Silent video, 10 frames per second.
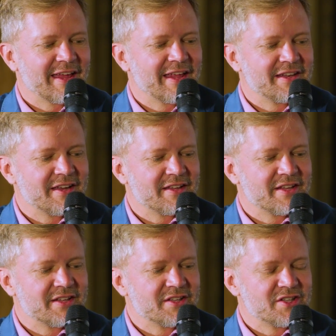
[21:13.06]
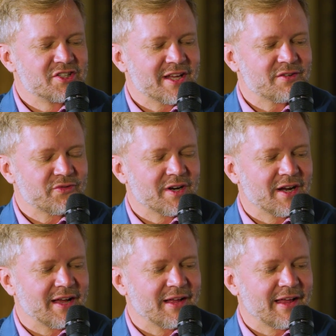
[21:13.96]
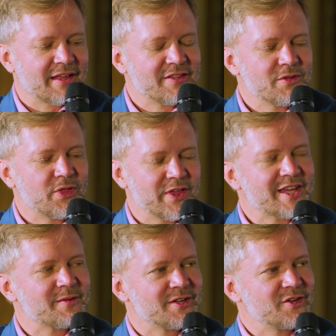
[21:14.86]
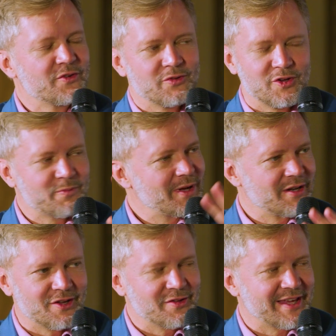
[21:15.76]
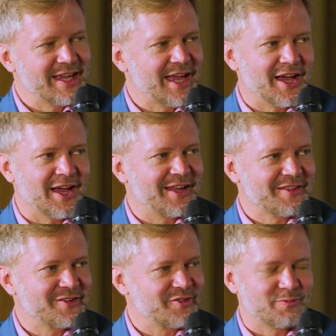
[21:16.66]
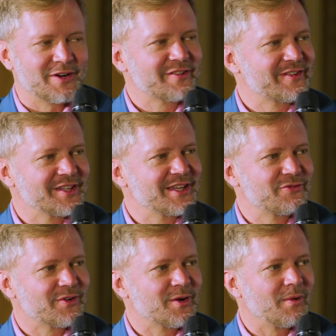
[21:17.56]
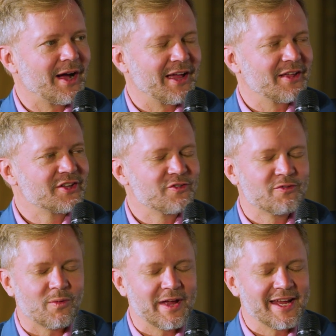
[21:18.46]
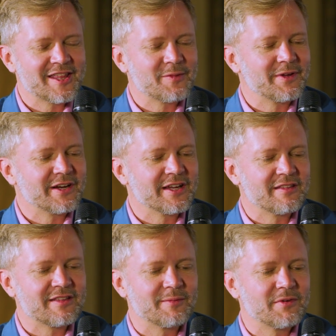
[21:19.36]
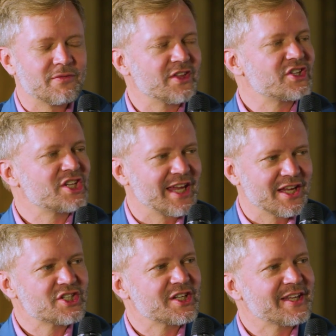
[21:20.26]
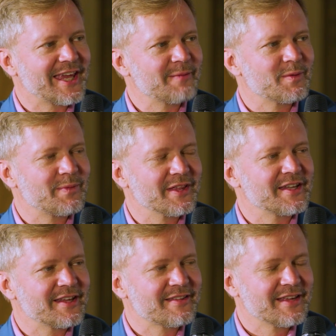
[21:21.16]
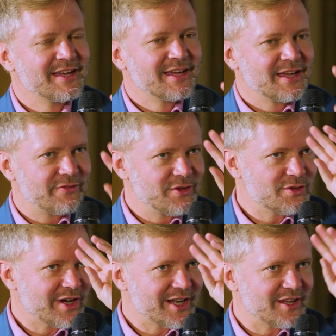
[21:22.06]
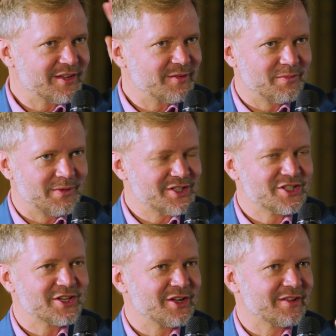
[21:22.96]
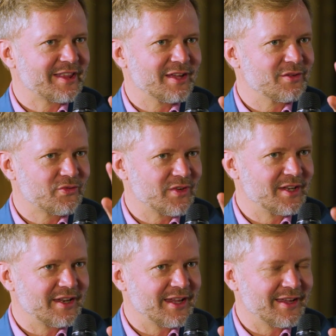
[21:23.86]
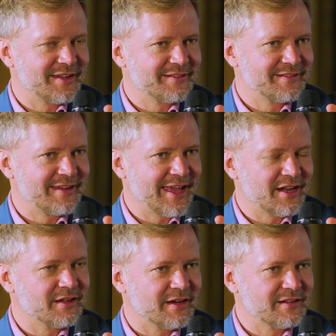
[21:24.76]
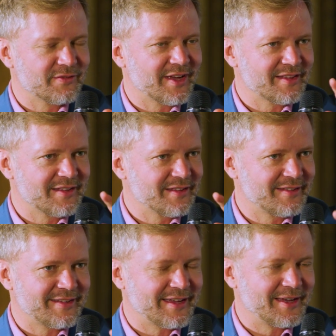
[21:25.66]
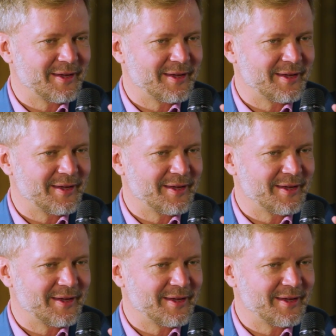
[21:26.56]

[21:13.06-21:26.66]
And Jennifer, as you think of, you've been using AI sort of personally for a while. You've experienced some of the change in capabilities. If you try to picture yourself in analog devices